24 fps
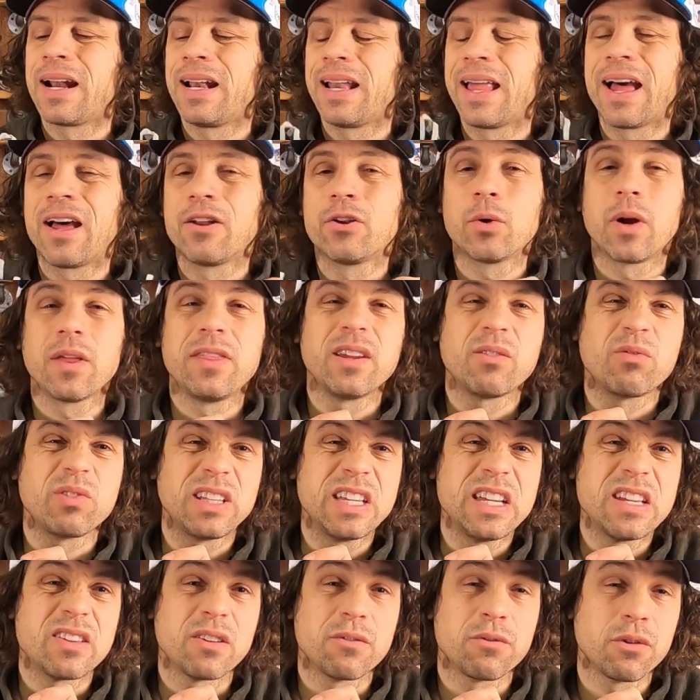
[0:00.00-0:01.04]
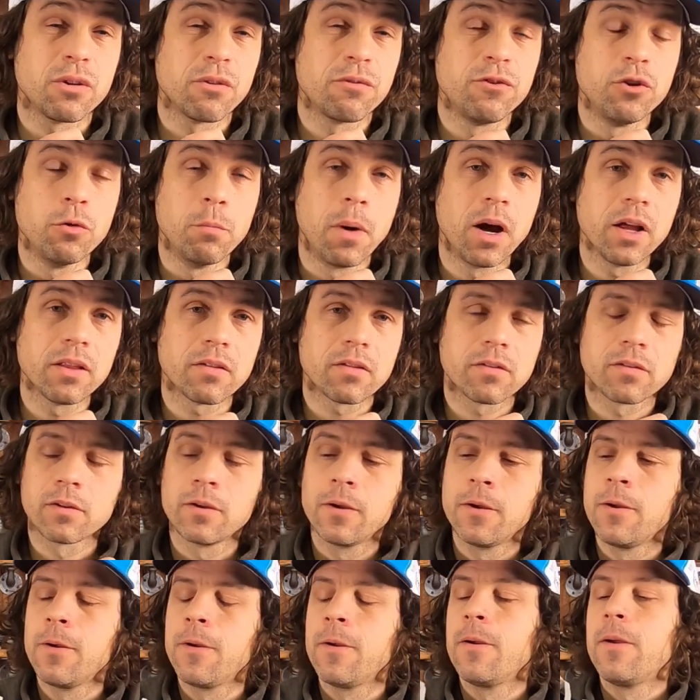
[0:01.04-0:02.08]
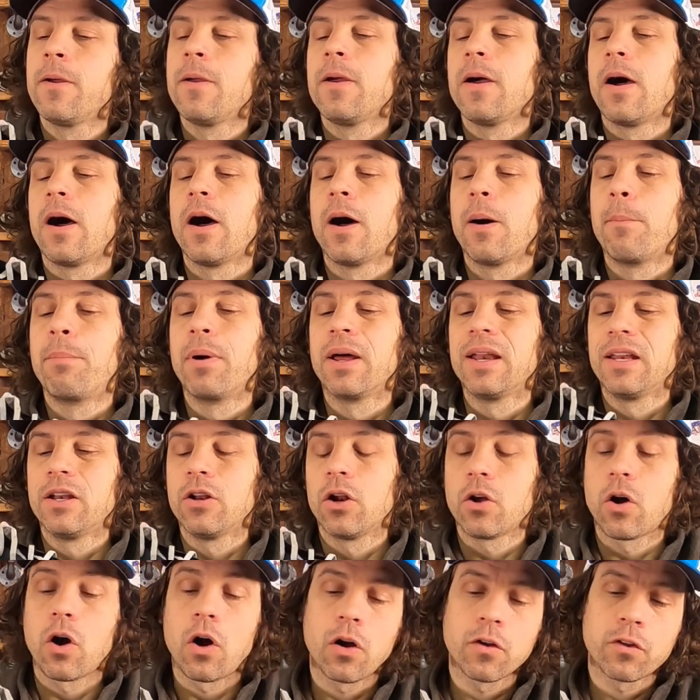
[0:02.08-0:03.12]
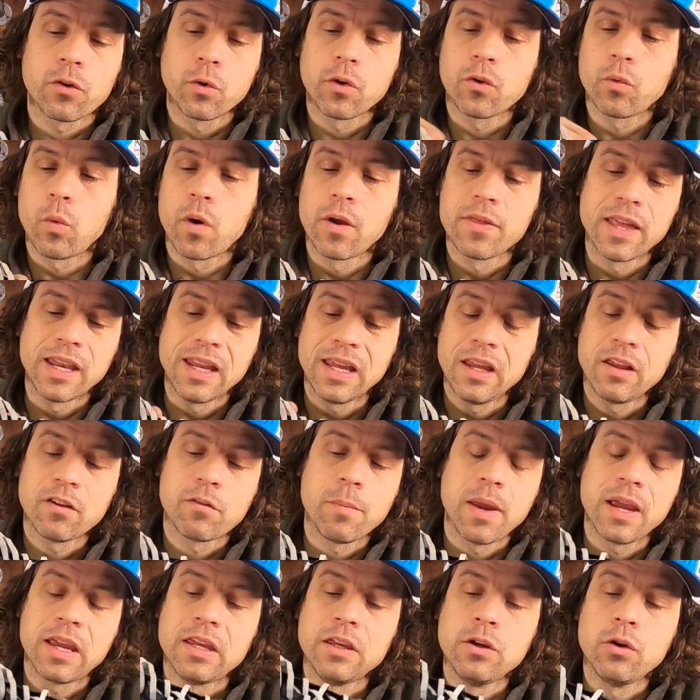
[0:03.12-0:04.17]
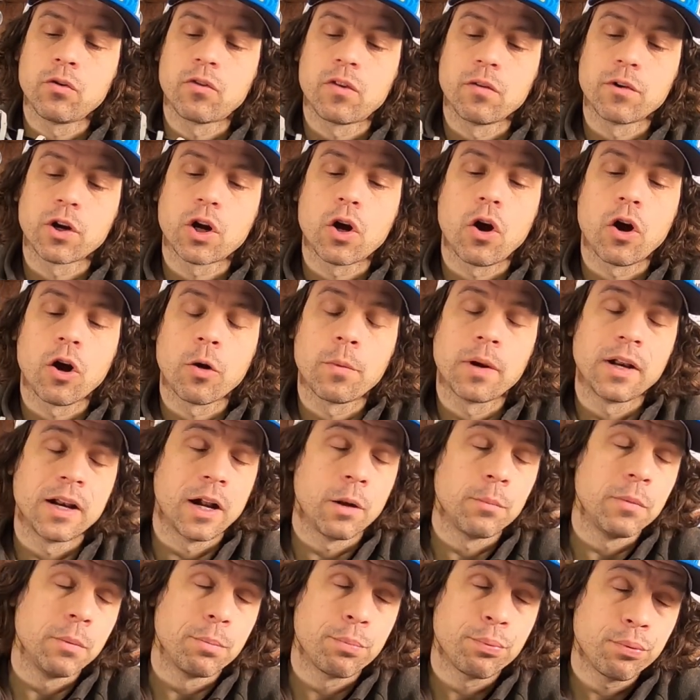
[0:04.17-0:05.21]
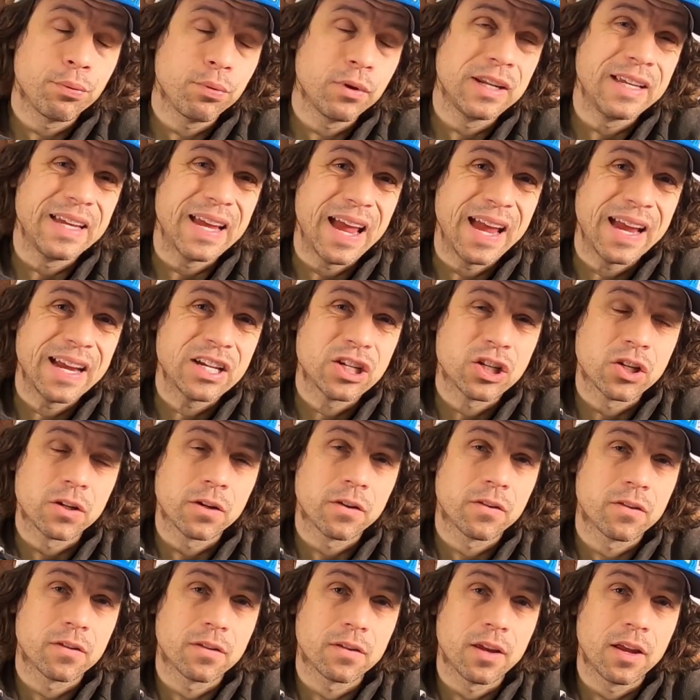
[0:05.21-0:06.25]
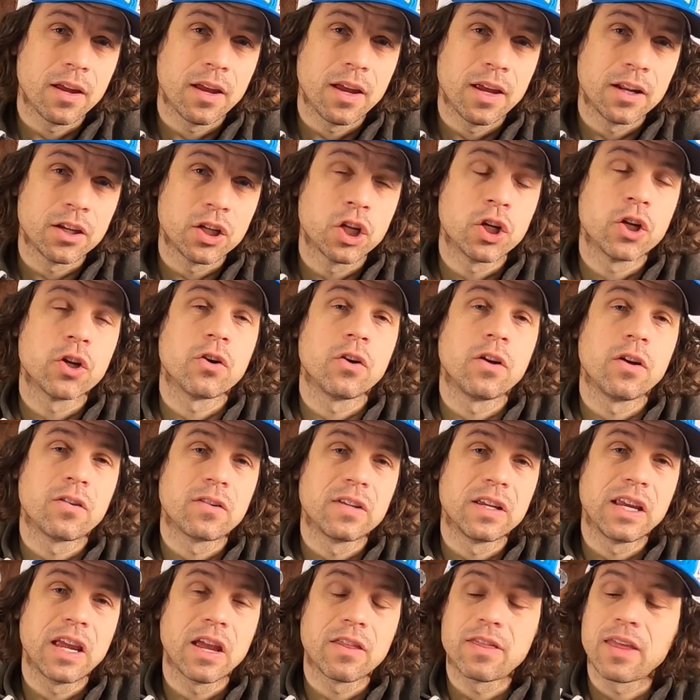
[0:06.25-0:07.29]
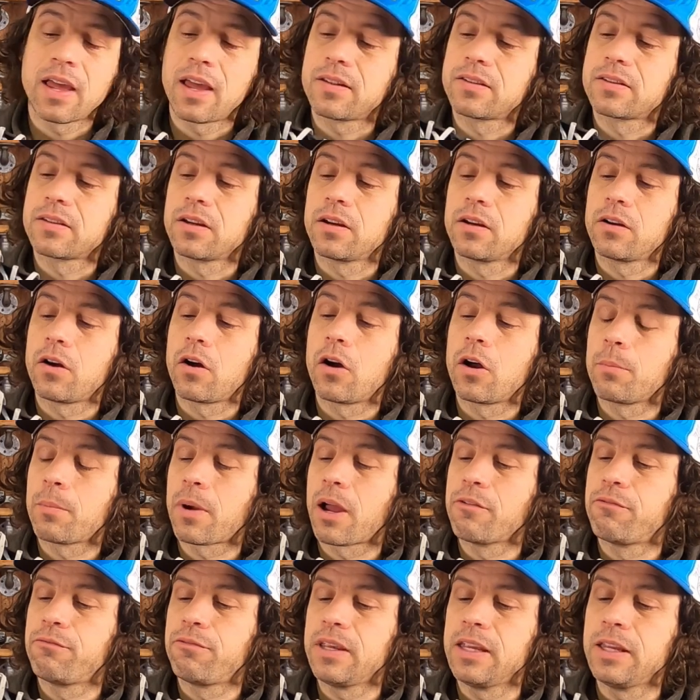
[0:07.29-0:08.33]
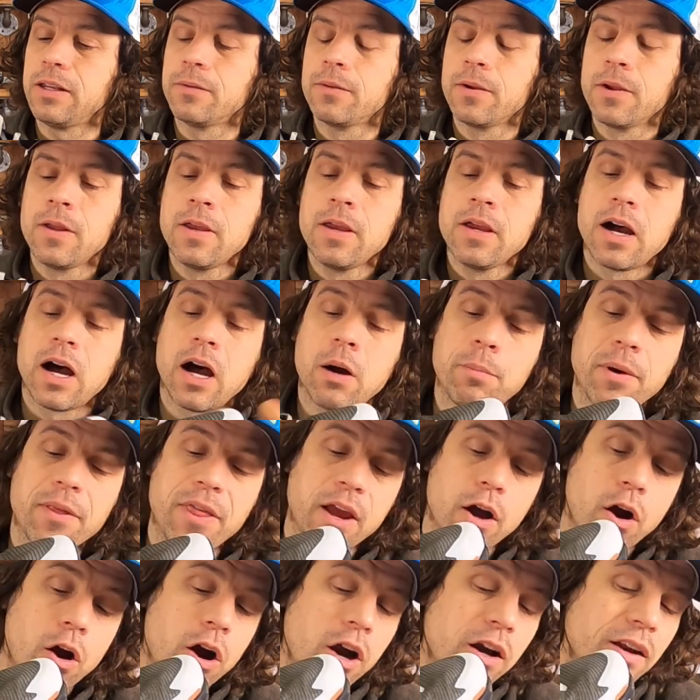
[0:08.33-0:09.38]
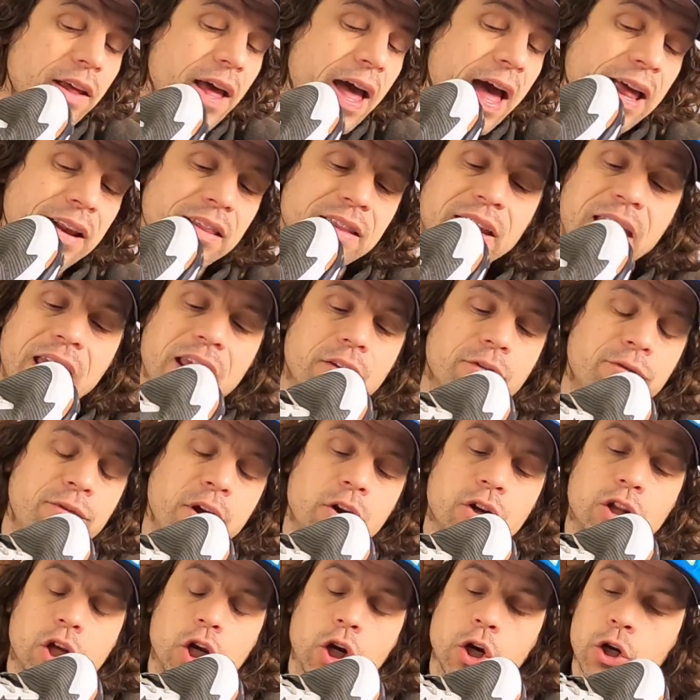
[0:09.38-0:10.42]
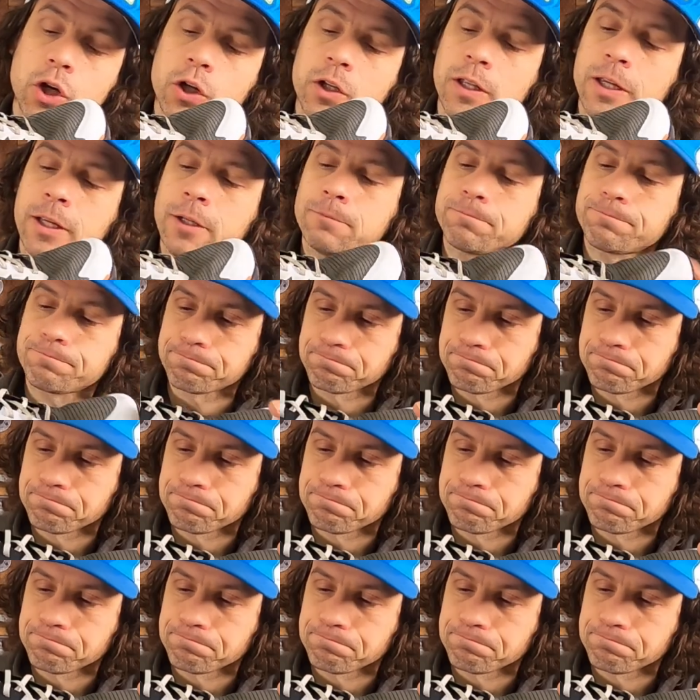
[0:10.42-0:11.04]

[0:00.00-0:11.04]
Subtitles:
allowed to, I think, release it for a few months. But it also is one that is making use of a carbon, and I'll be pretty anxious and curious to get that on my feet. But they are out of the gates fairly early.